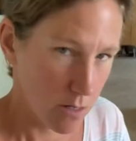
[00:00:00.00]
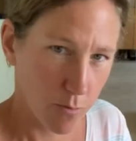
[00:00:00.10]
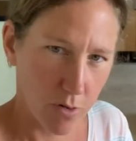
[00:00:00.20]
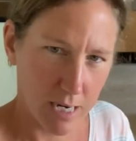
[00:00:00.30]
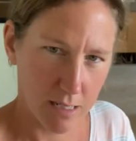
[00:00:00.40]

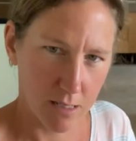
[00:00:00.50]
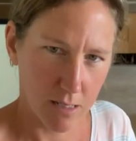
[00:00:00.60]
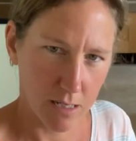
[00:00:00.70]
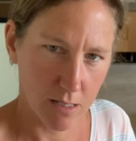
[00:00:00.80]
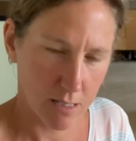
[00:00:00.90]

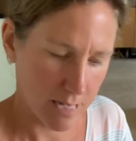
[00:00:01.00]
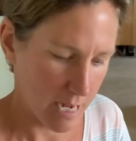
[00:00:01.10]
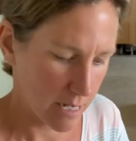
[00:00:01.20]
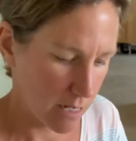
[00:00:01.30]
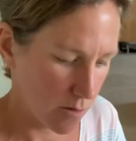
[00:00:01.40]
practicing
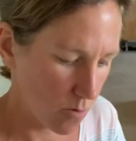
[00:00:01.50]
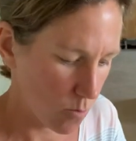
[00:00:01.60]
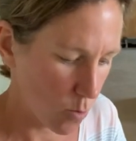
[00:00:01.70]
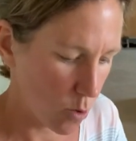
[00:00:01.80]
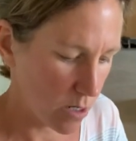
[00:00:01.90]
stacking
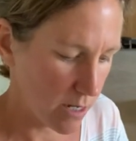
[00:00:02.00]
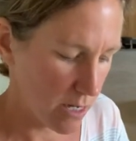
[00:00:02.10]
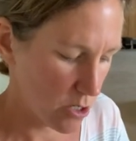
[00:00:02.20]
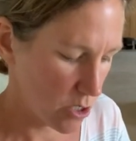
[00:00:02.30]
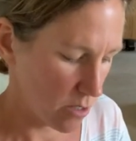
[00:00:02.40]
one on
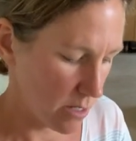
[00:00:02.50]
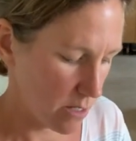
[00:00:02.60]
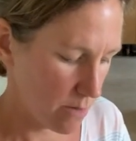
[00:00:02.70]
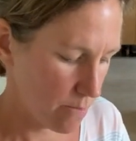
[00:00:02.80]
each other.